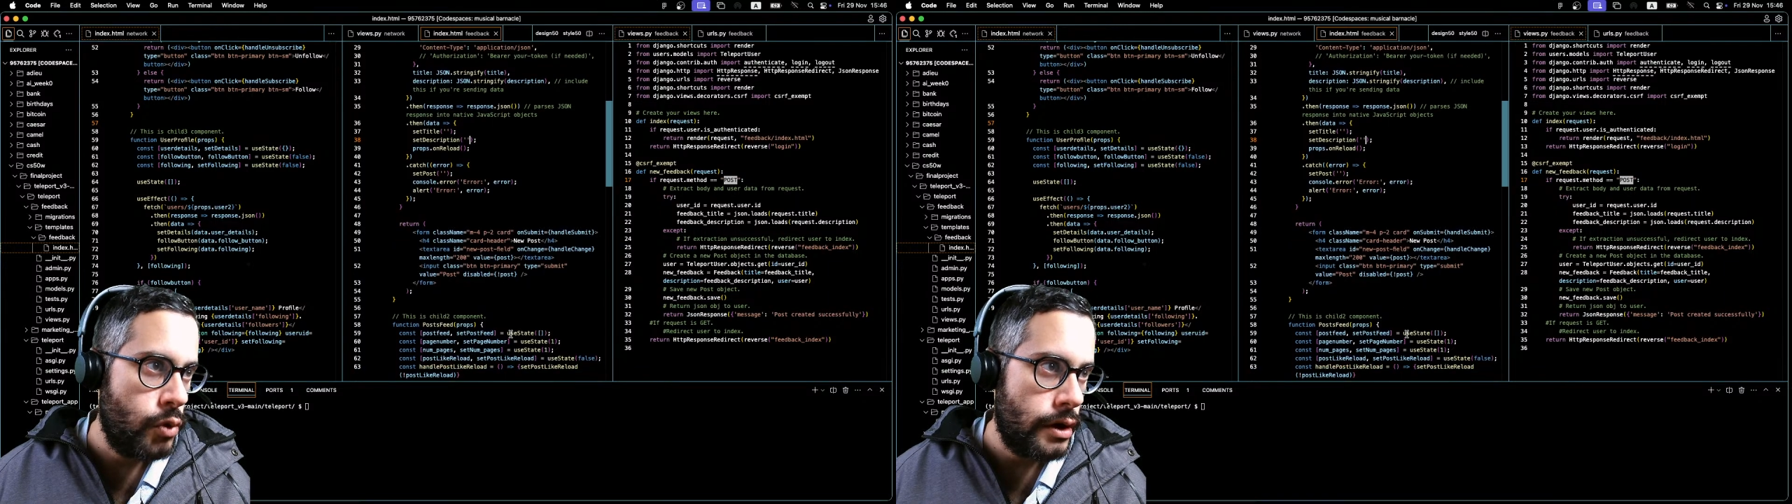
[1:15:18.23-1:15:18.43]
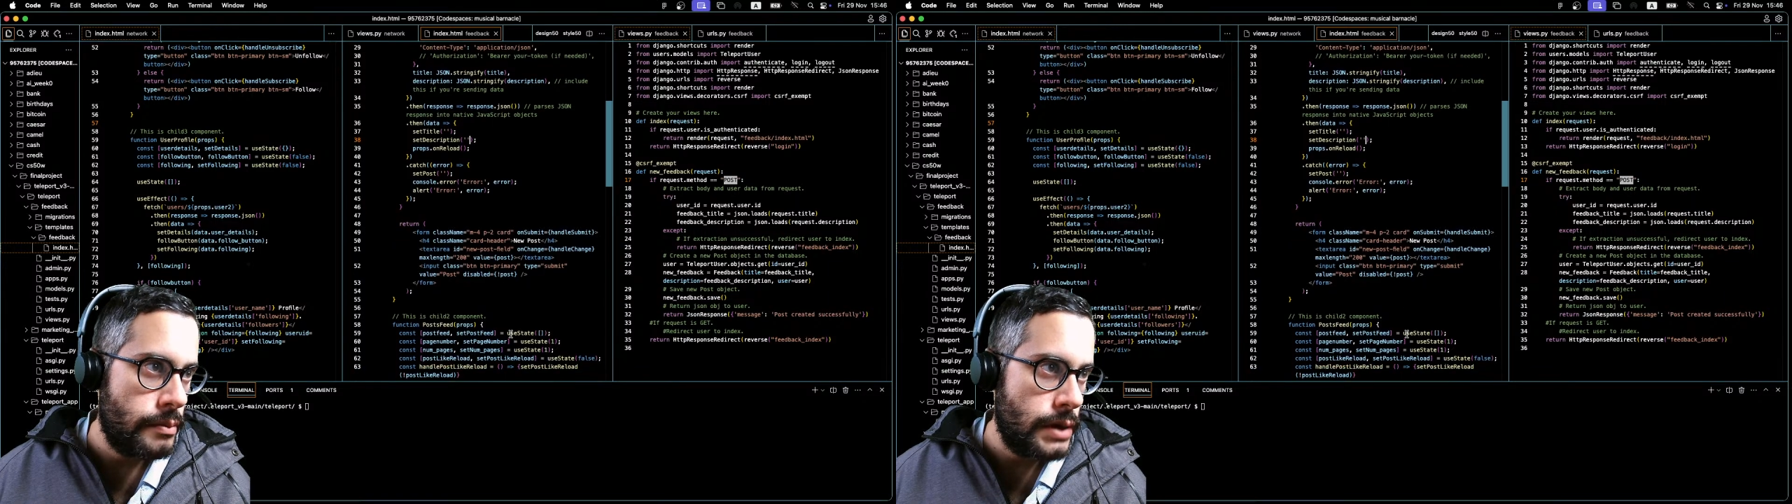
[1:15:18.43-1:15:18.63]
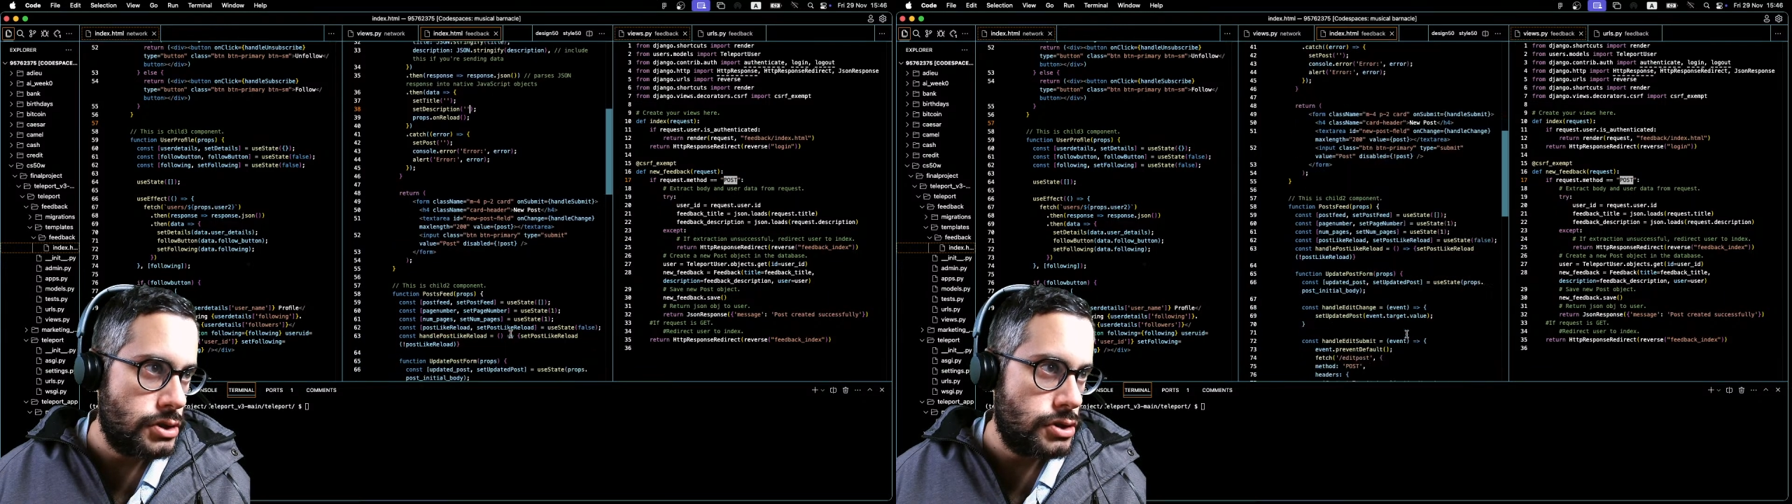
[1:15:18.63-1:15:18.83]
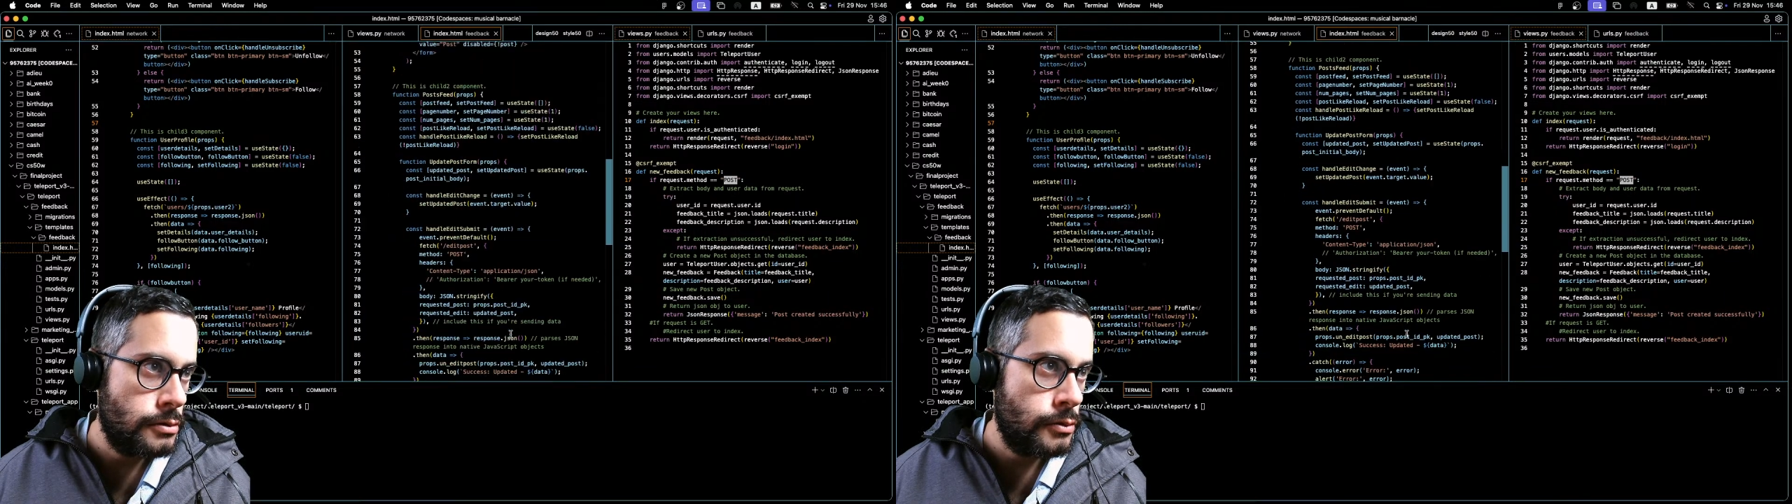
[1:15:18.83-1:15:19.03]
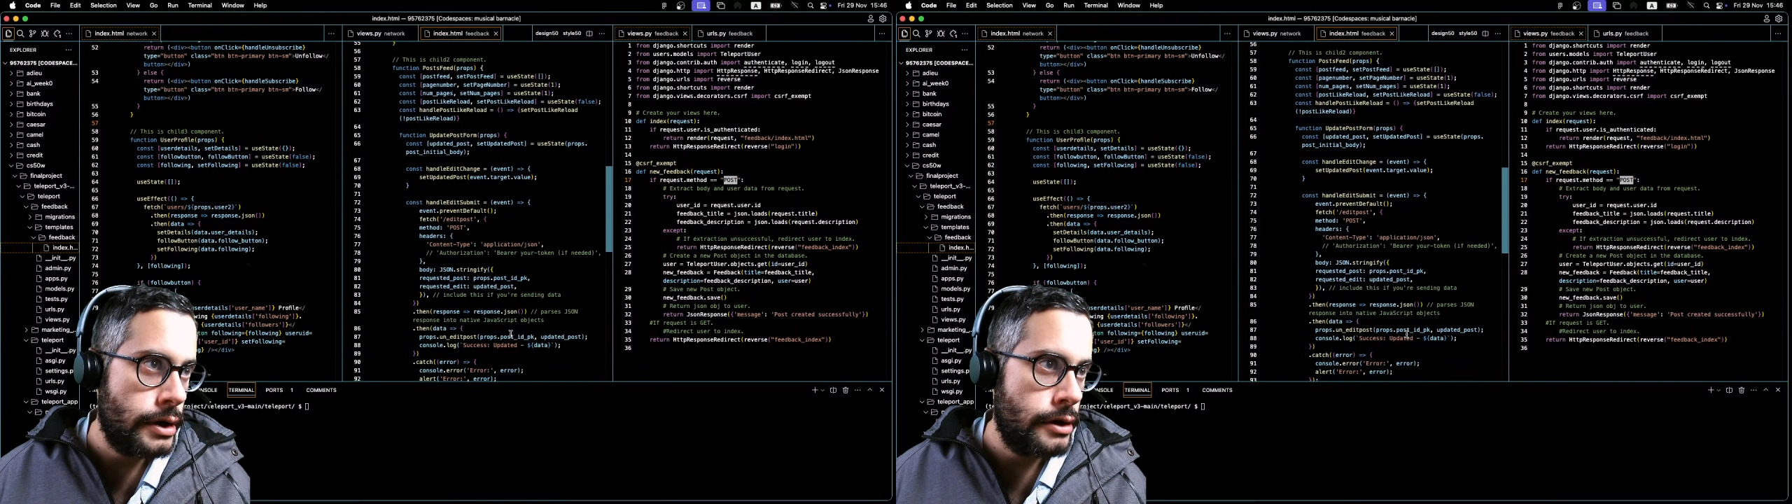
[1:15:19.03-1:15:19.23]
I'm not sure
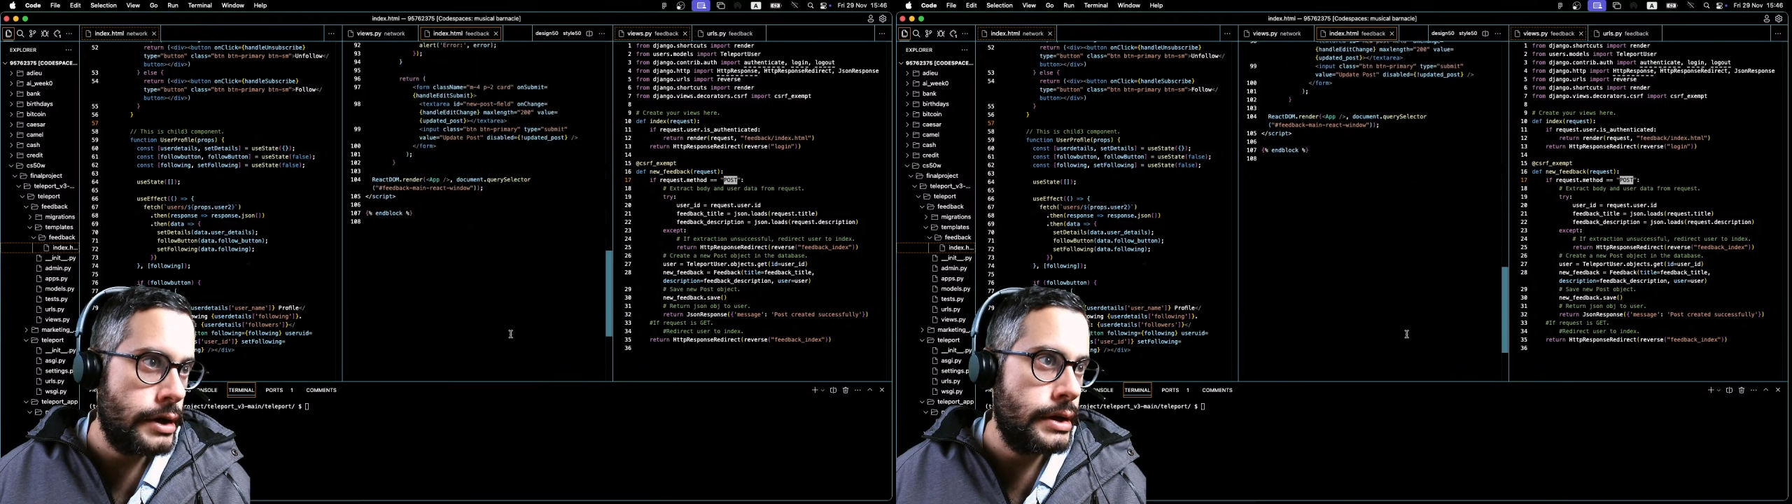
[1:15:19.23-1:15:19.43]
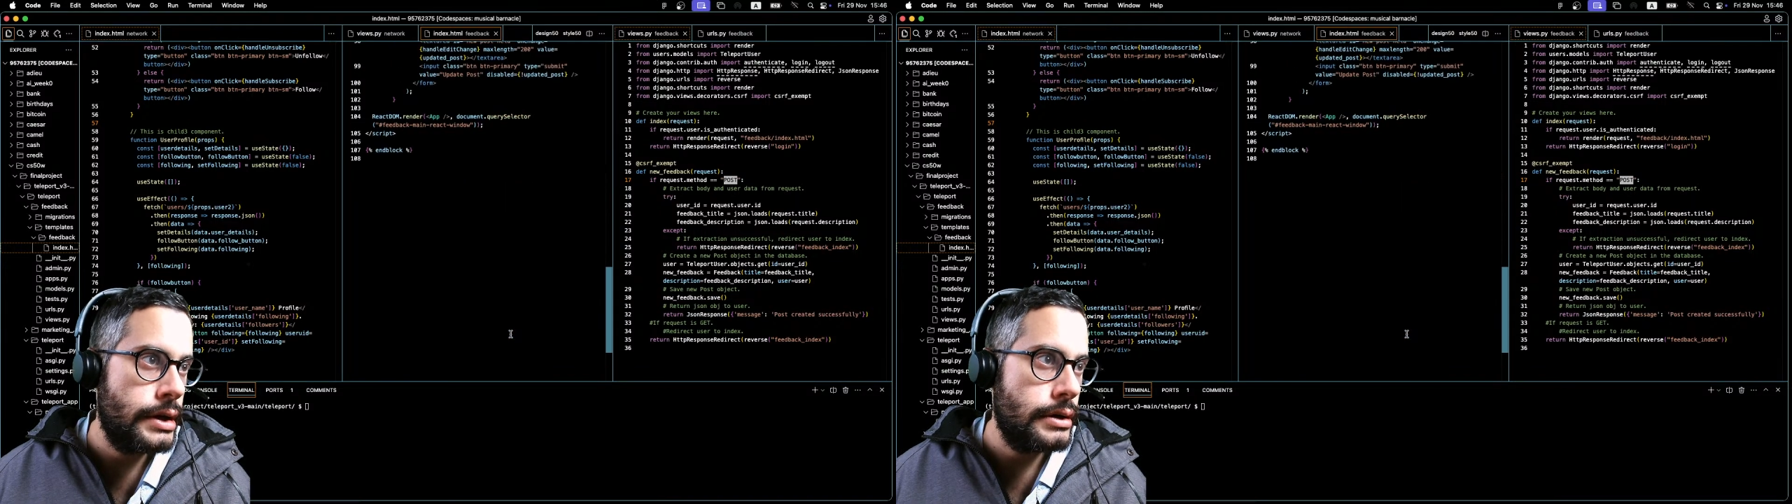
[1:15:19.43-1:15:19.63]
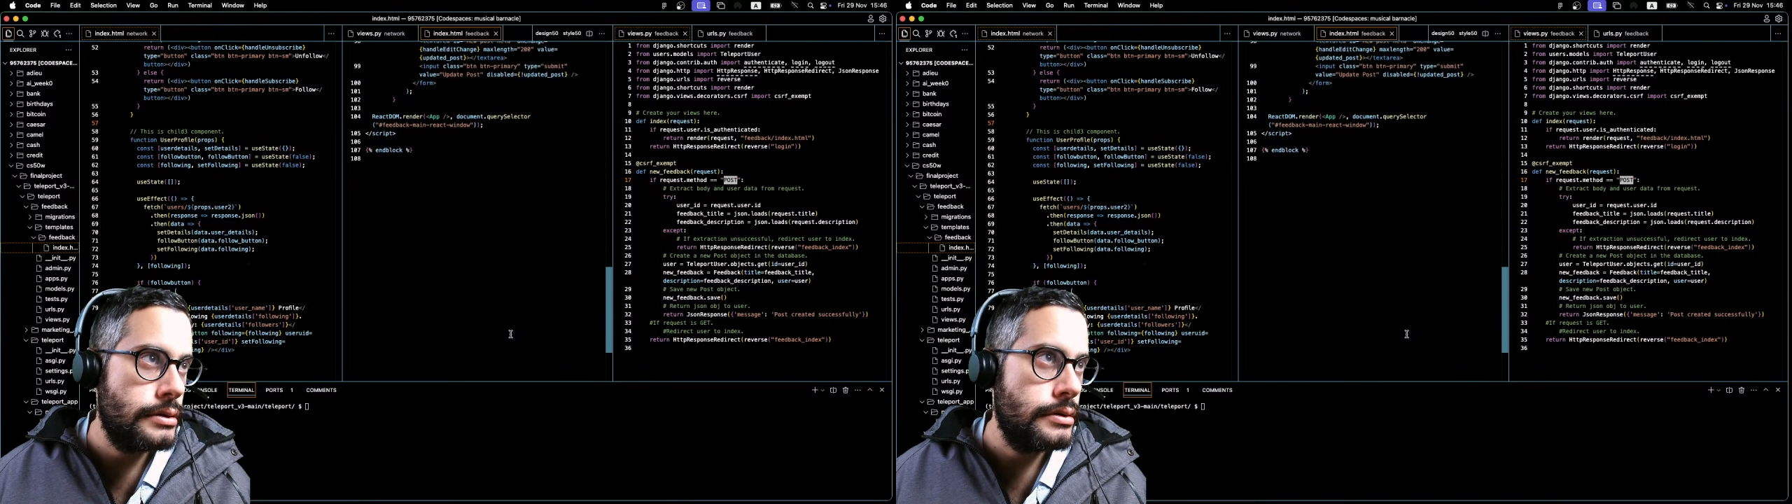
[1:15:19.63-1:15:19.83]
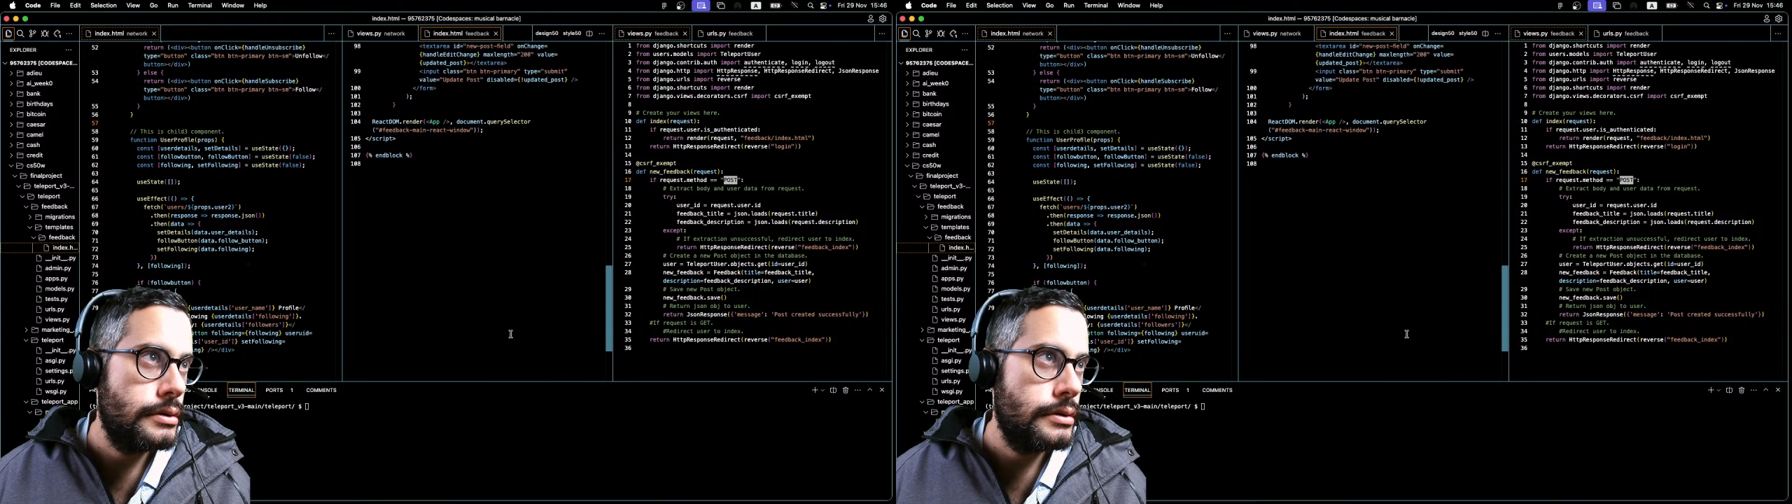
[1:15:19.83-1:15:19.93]
where right now.